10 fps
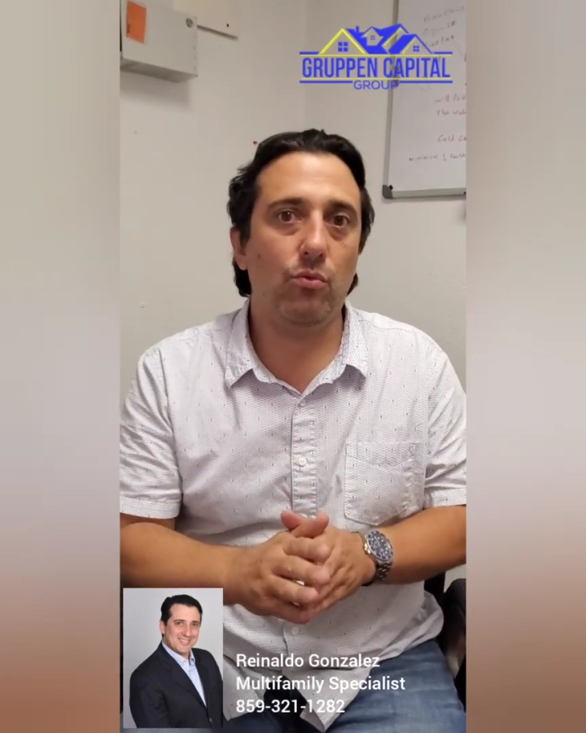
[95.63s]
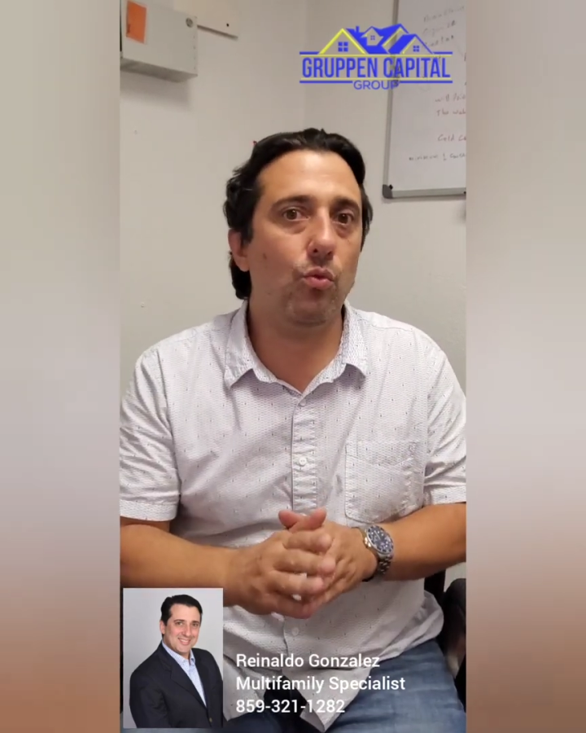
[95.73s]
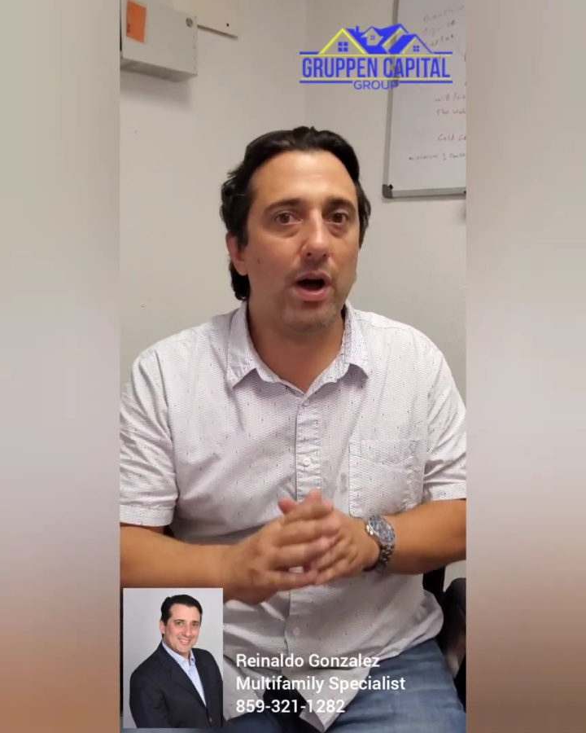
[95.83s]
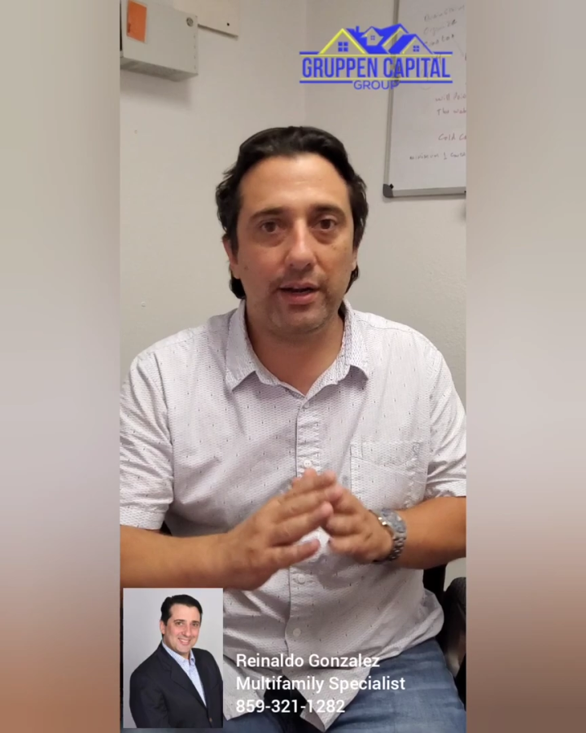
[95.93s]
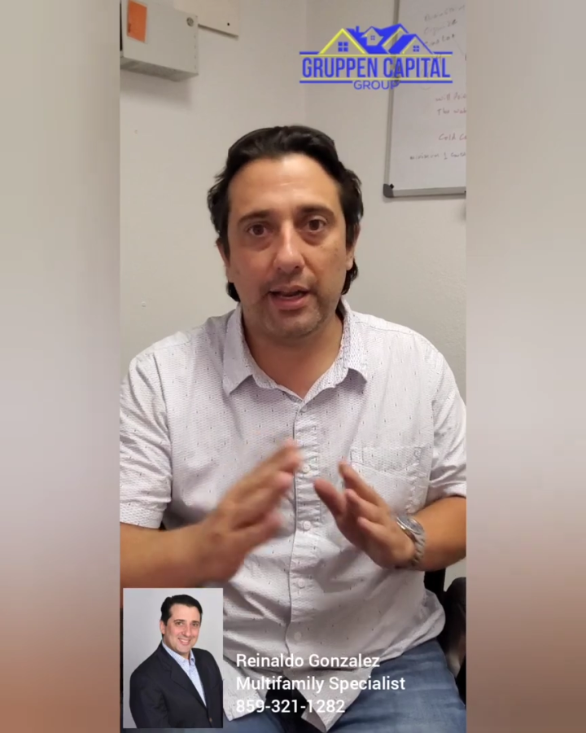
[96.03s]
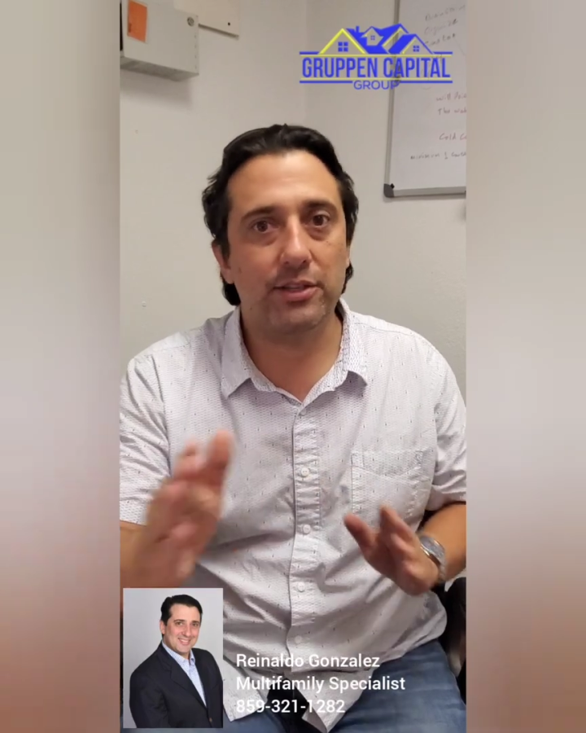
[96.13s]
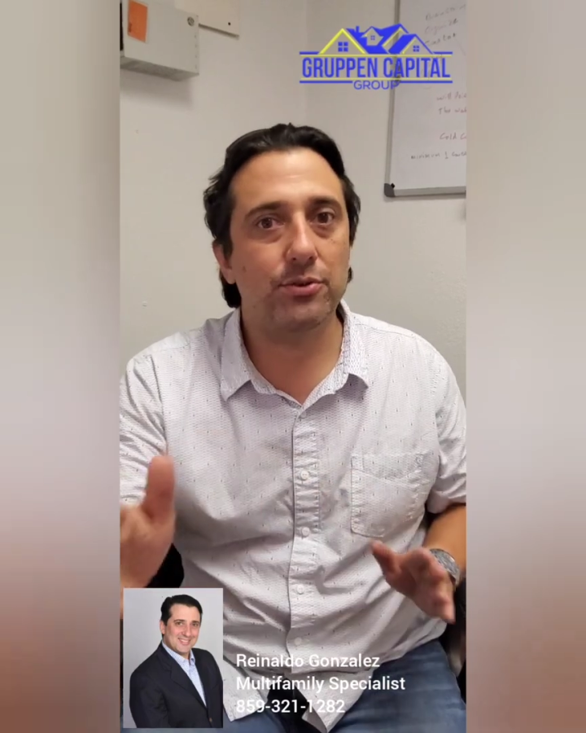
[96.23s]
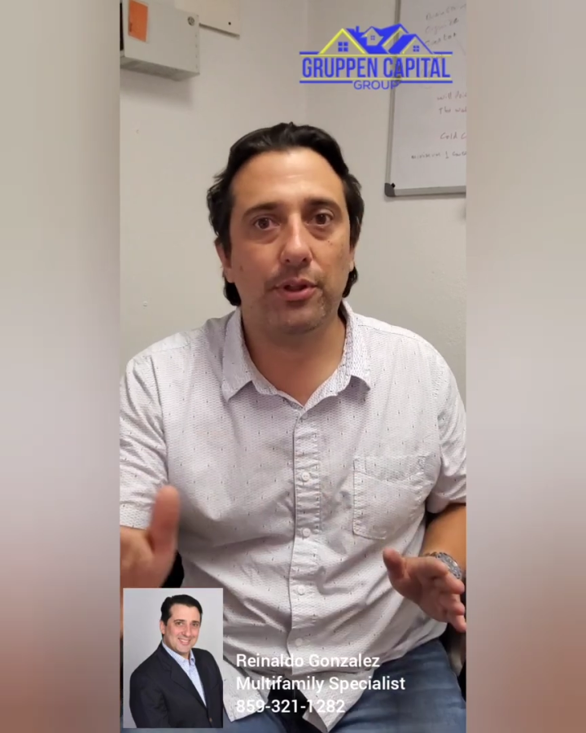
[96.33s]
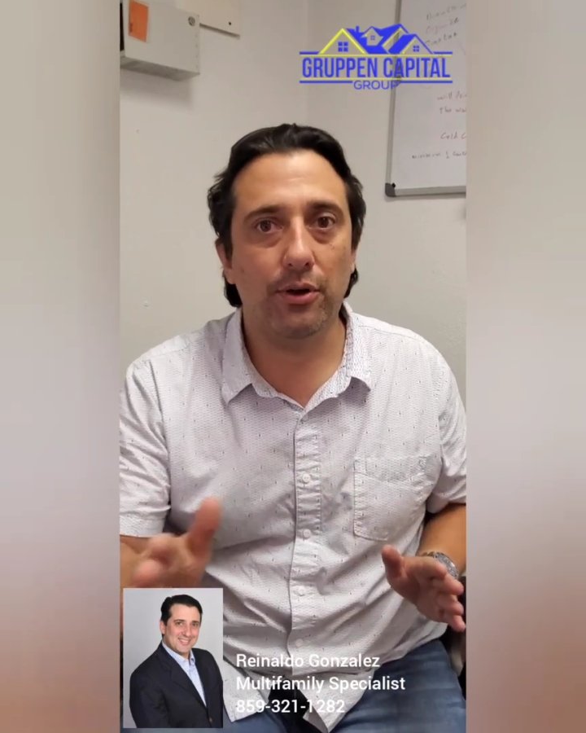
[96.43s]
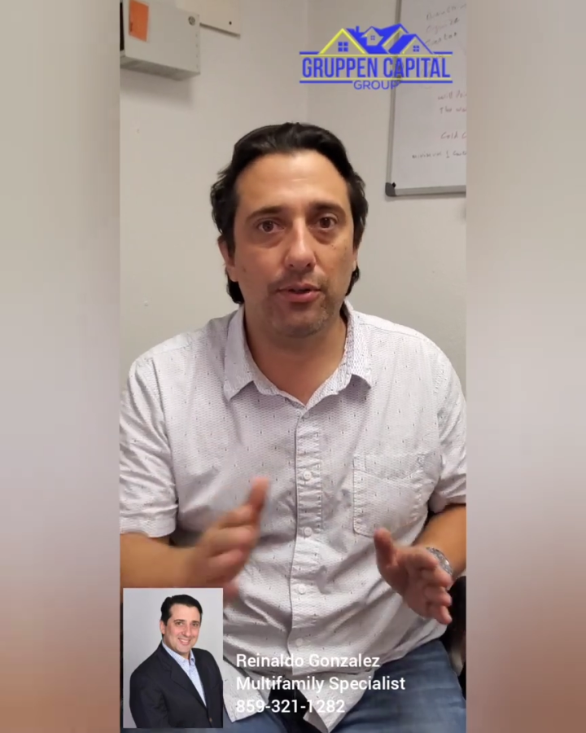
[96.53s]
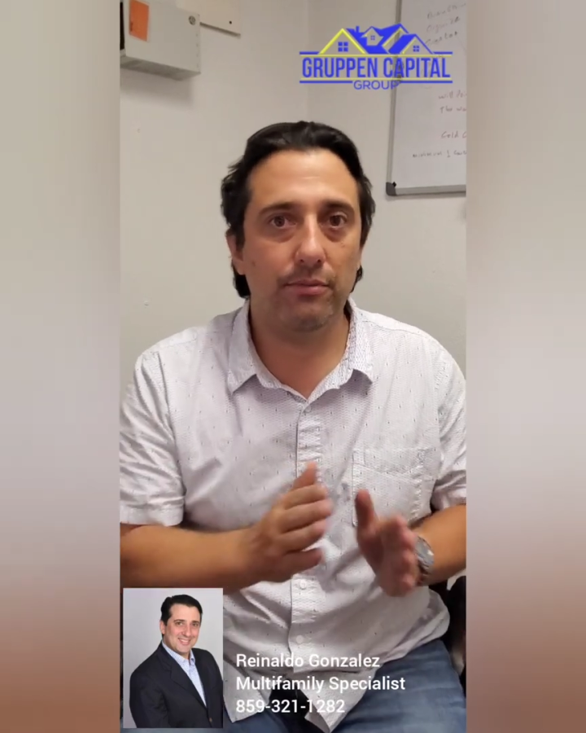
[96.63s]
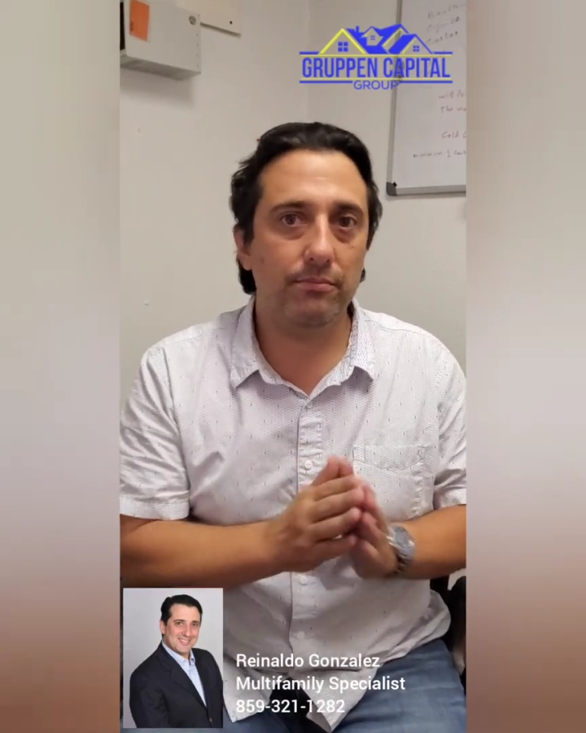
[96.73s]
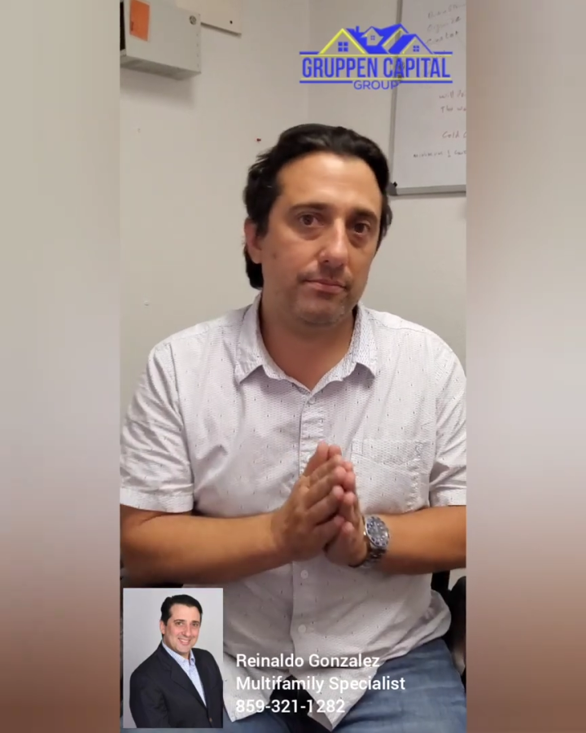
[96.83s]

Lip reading: one next to the other.